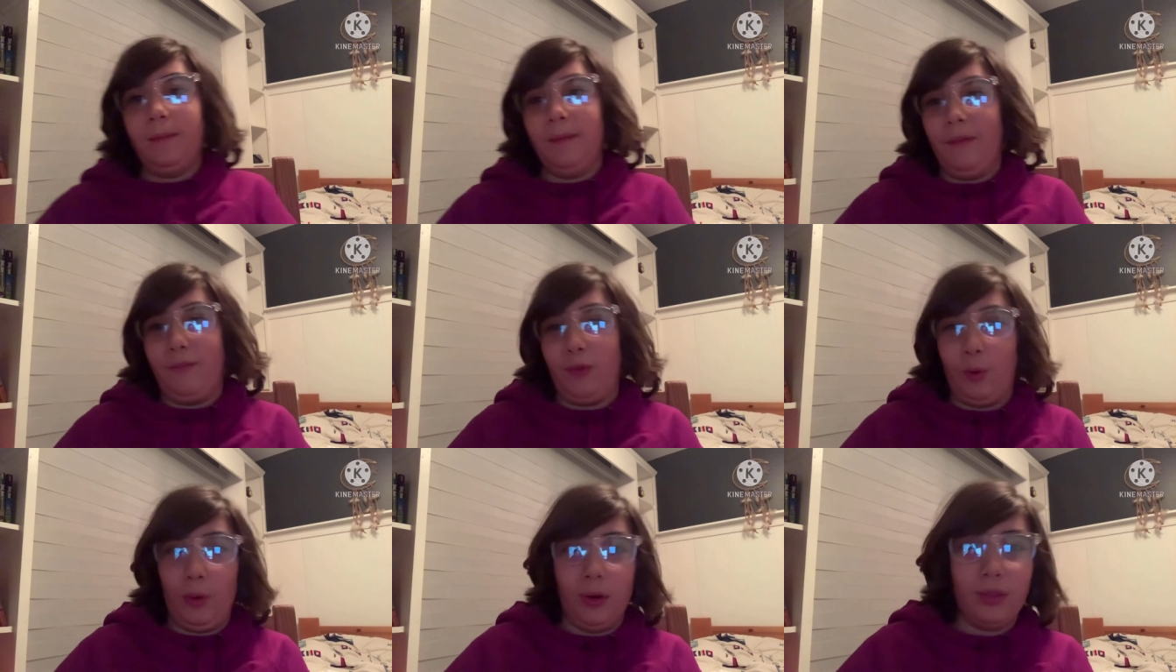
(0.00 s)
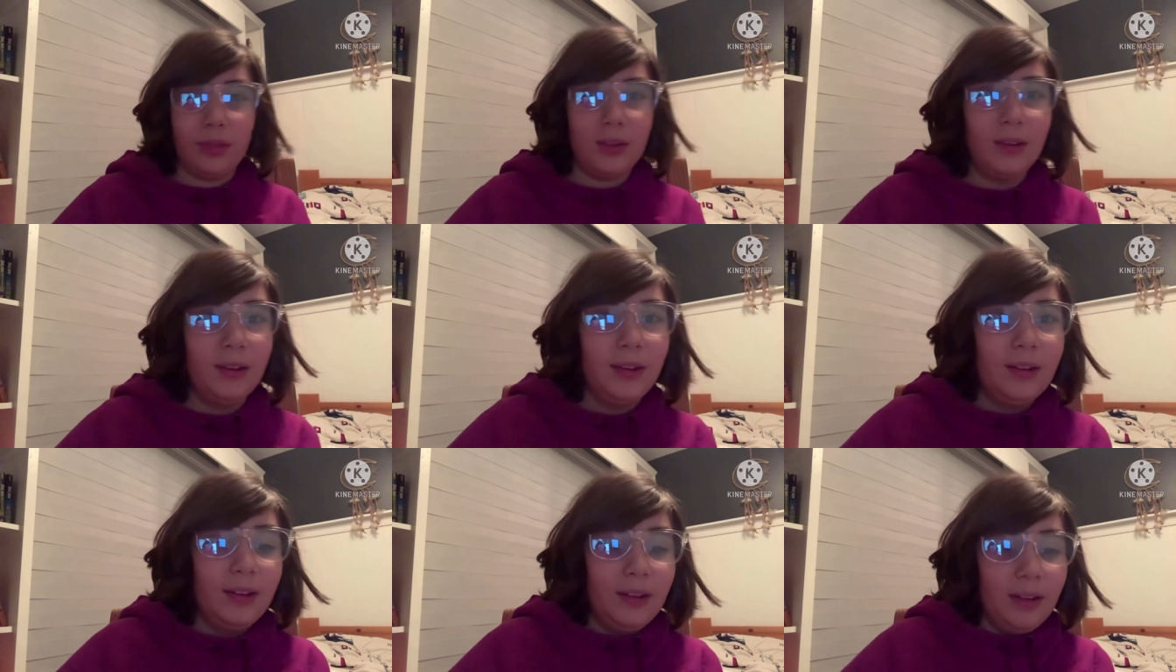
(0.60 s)
of course.
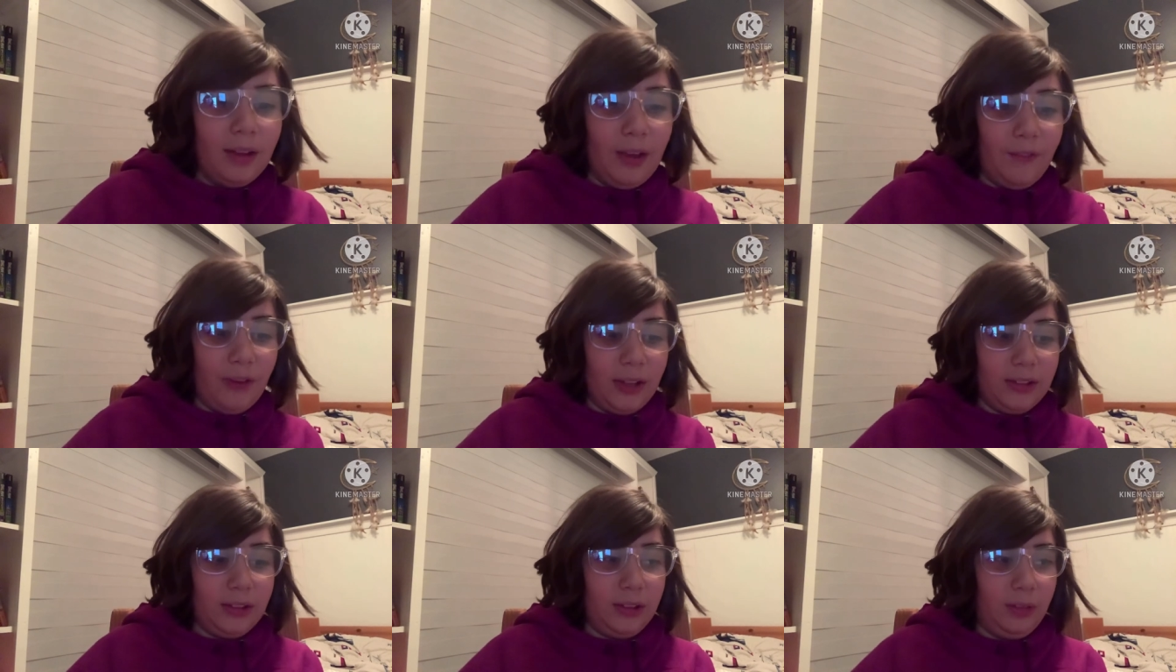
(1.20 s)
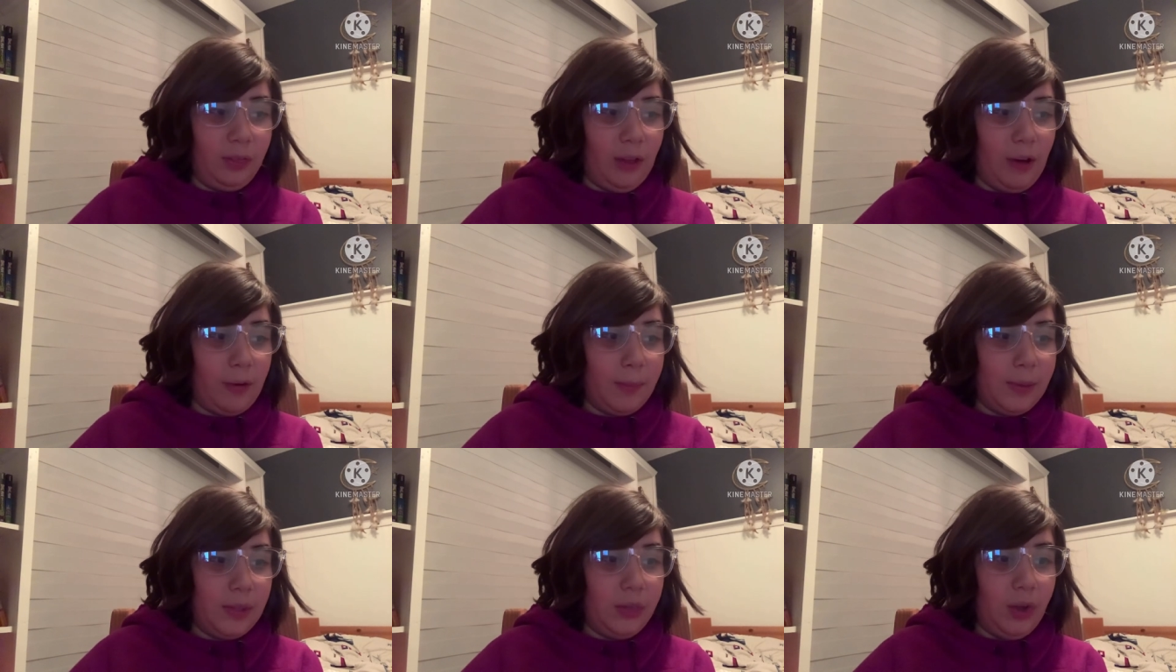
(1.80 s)
If I didn't, that would
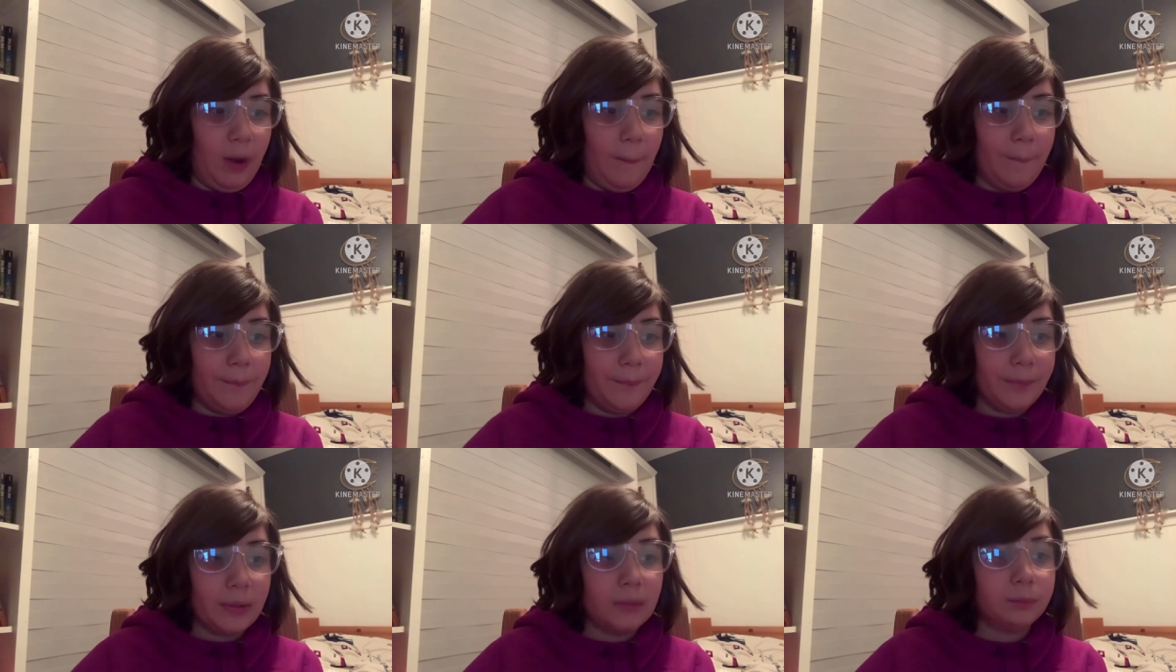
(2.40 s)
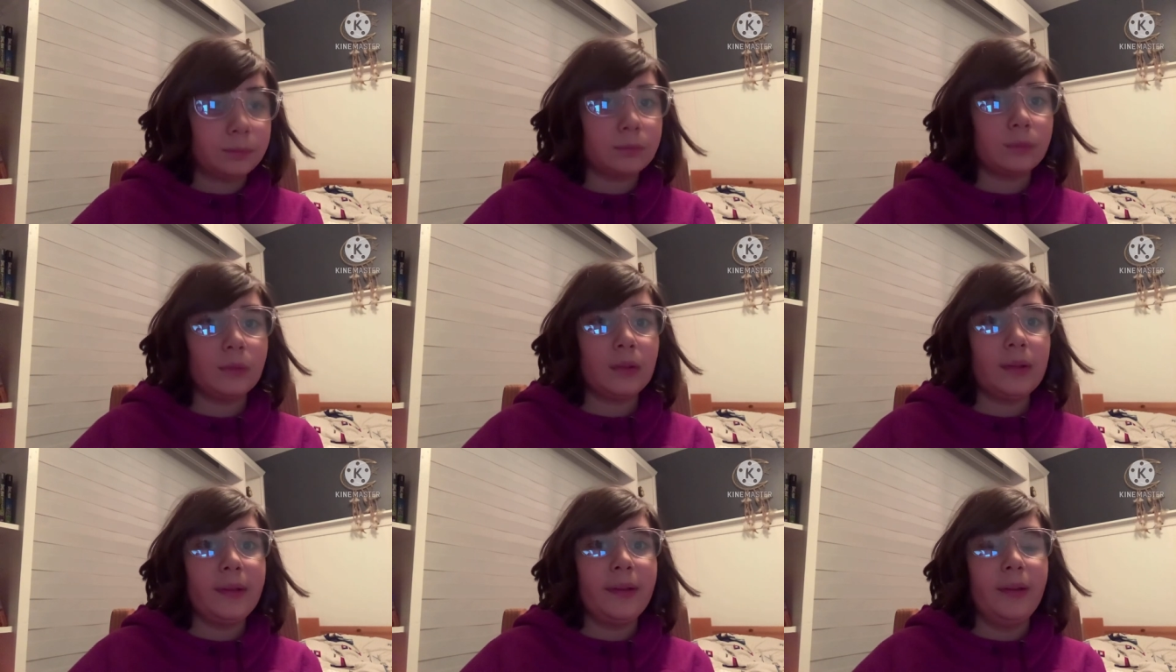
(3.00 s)
be dumb.
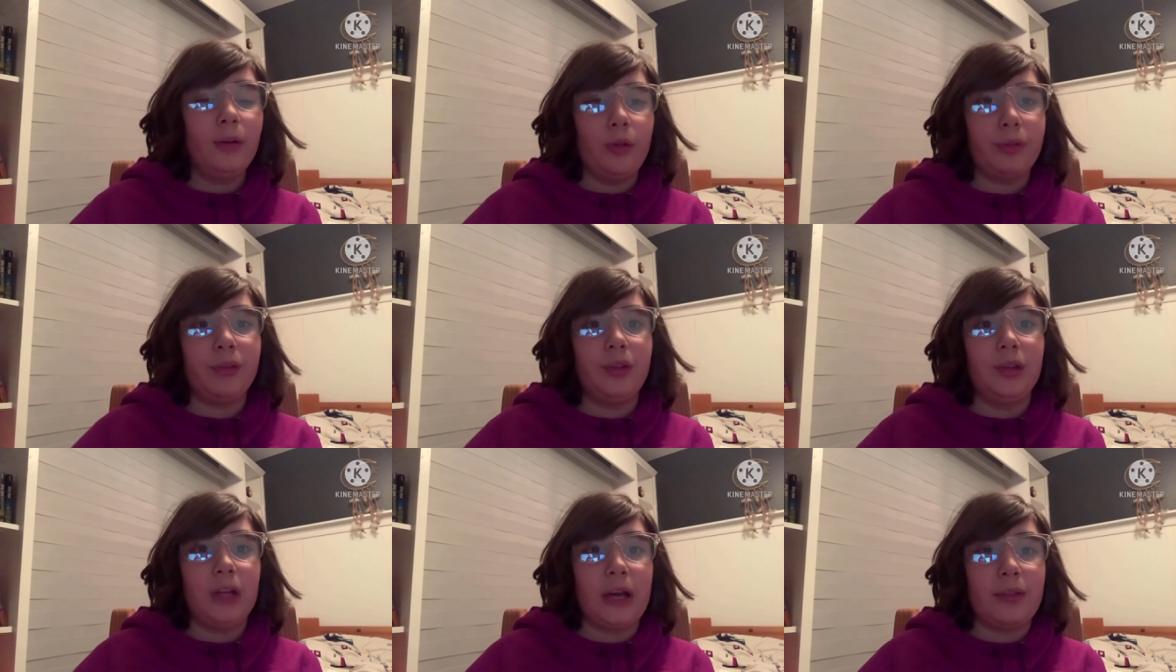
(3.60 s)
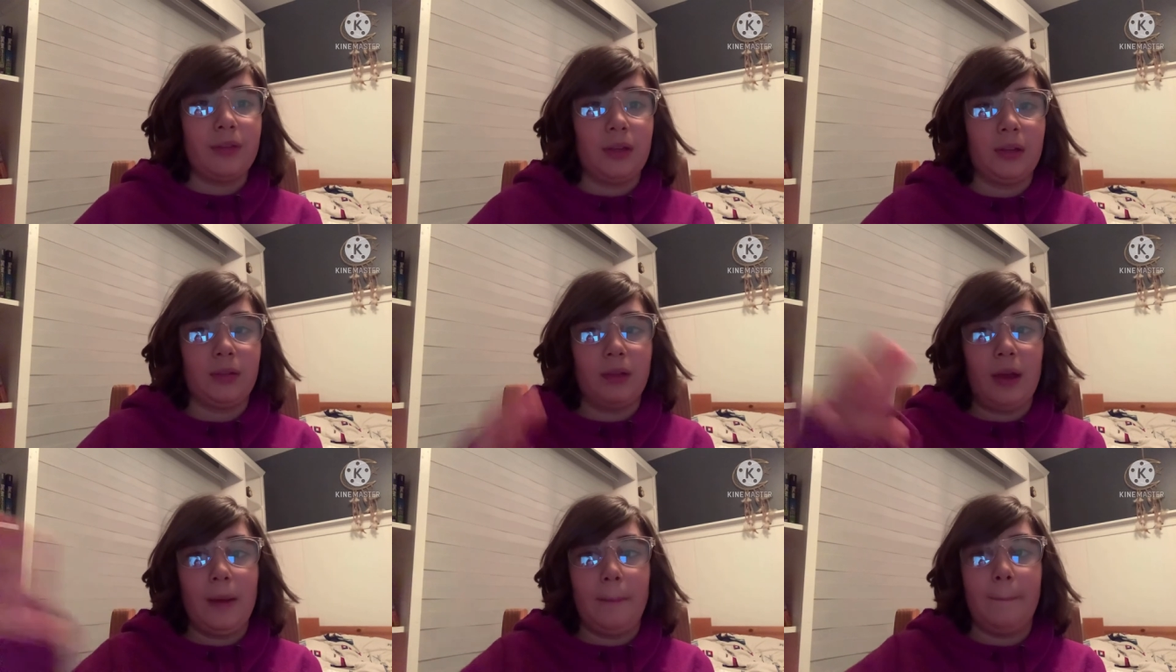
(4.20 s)
And I'll see you guys next
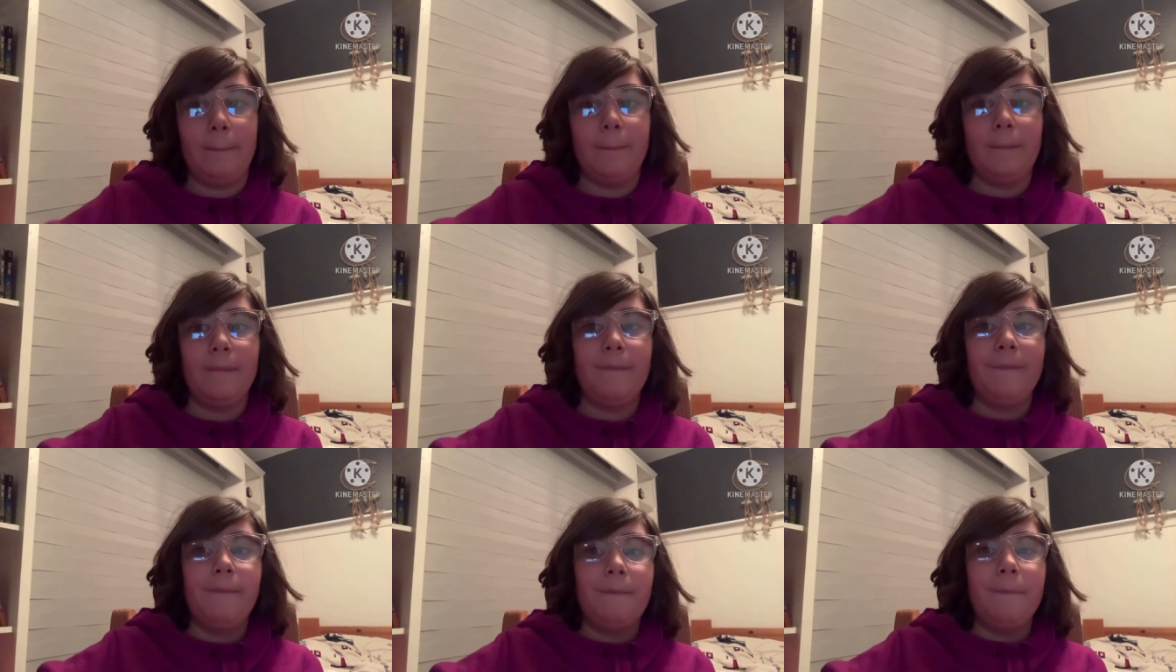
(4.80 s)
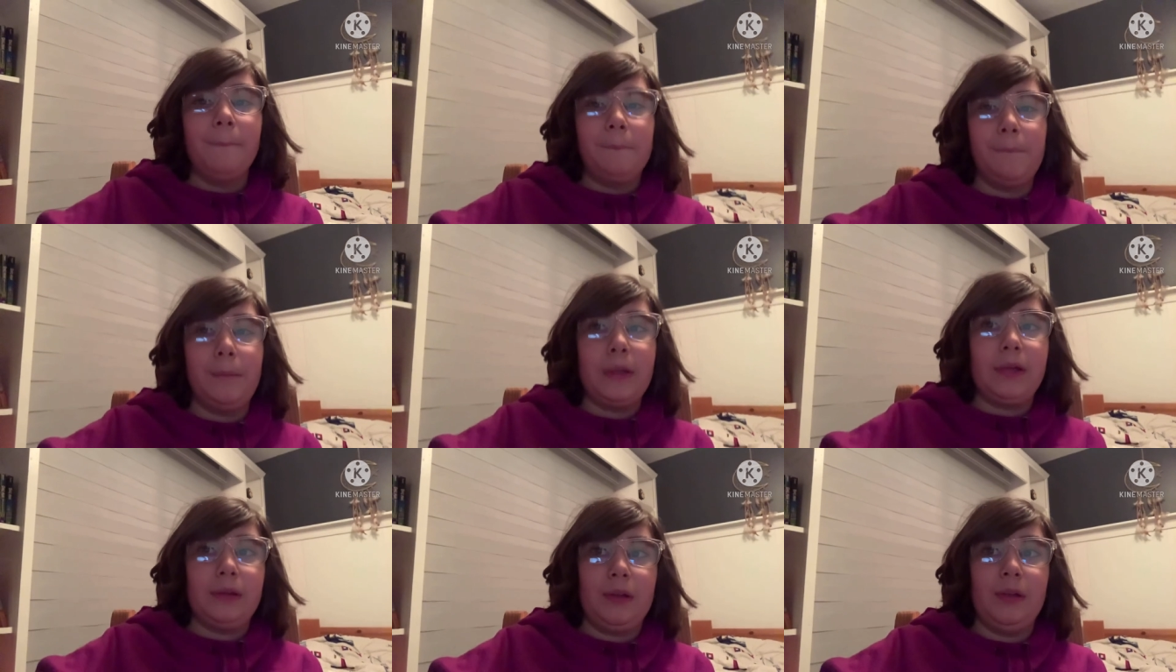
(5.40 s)
time.
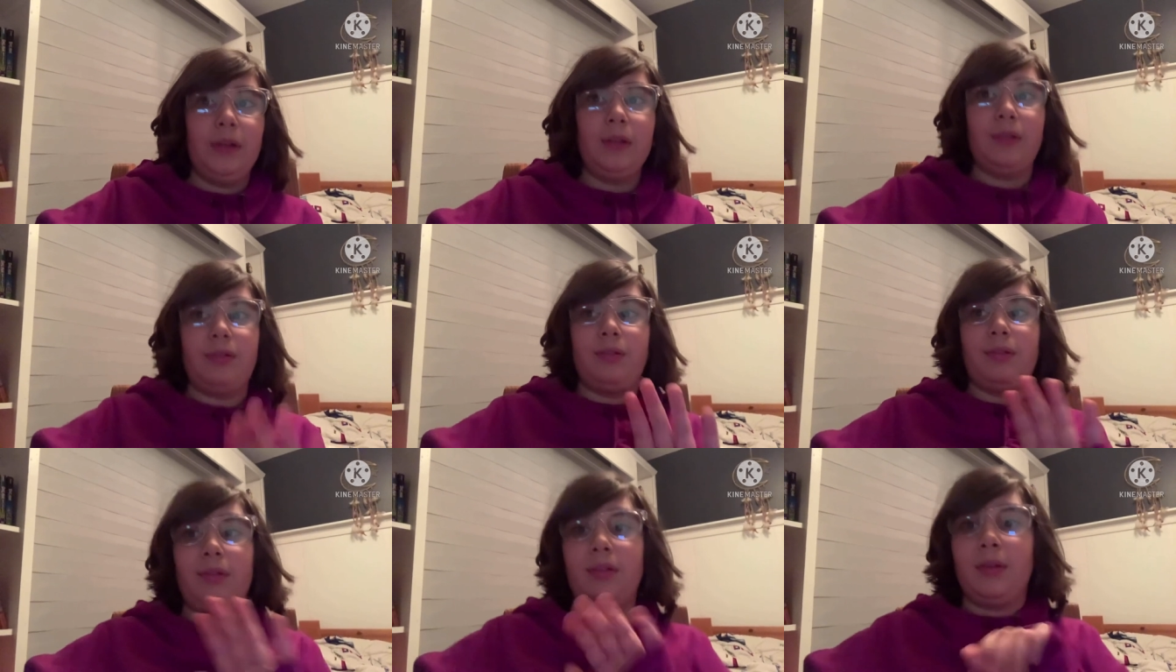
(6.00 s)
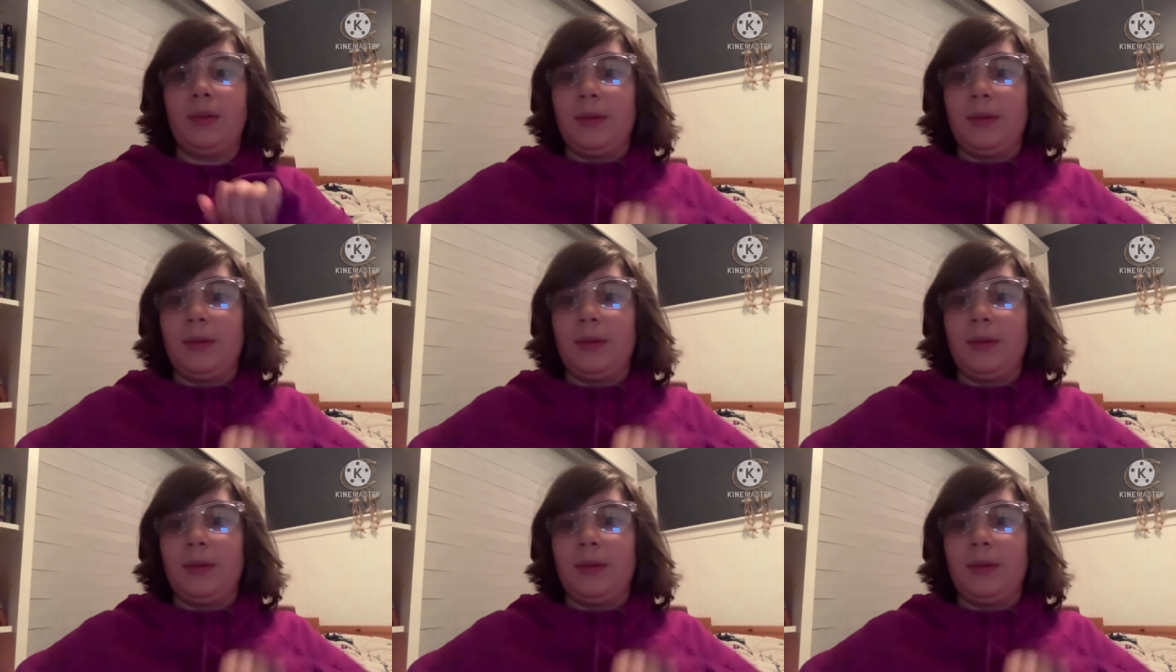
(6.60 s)
Peace.